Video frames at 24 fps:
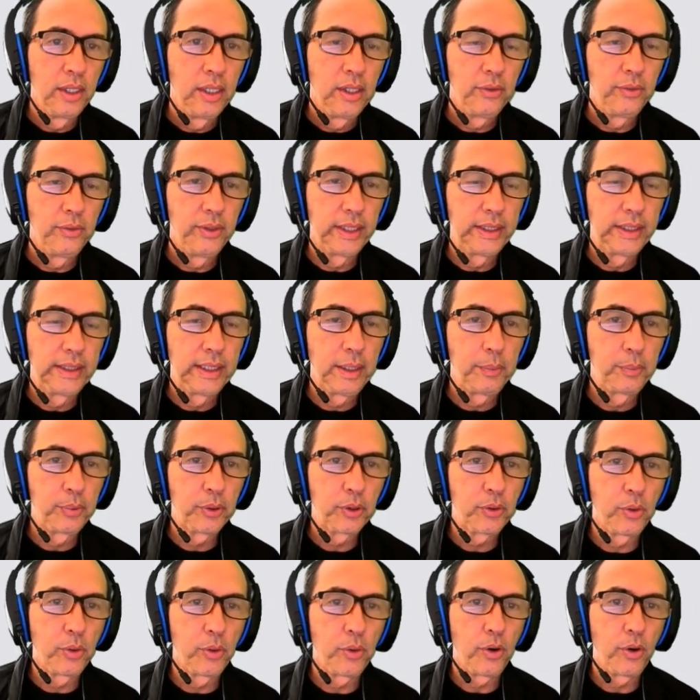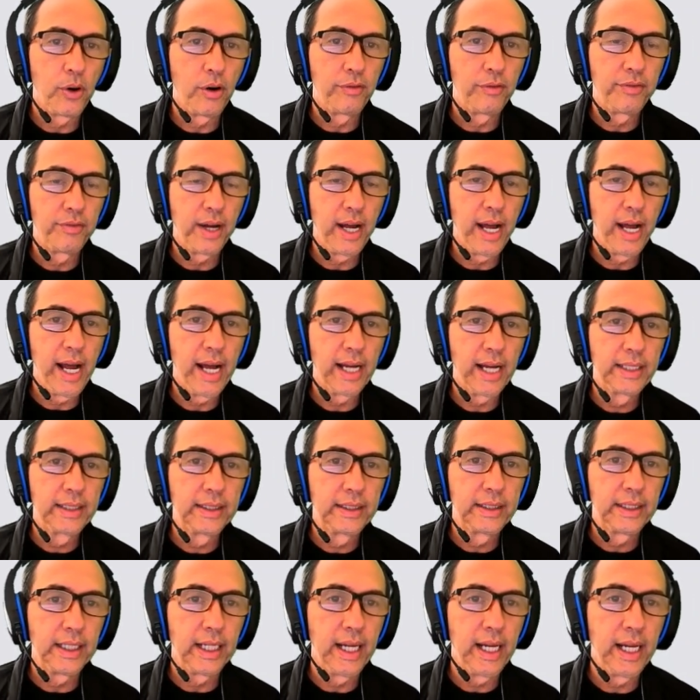Reciprocal of
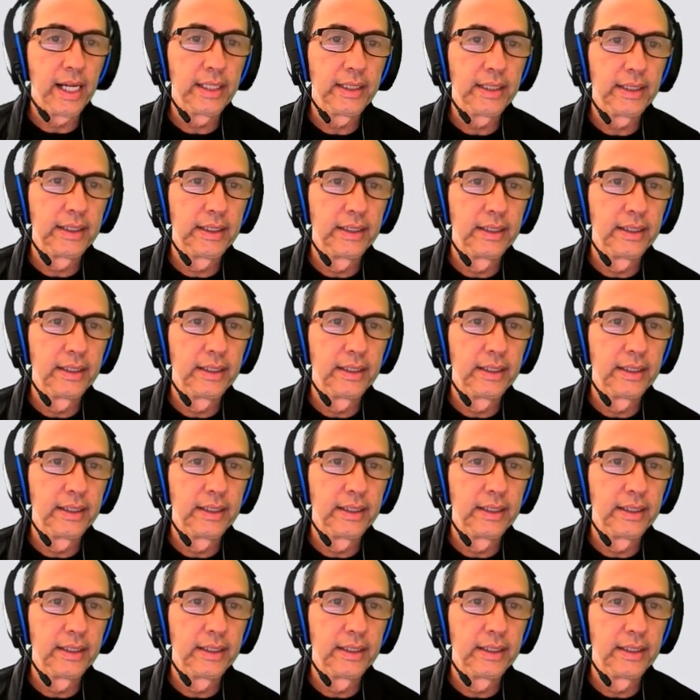x is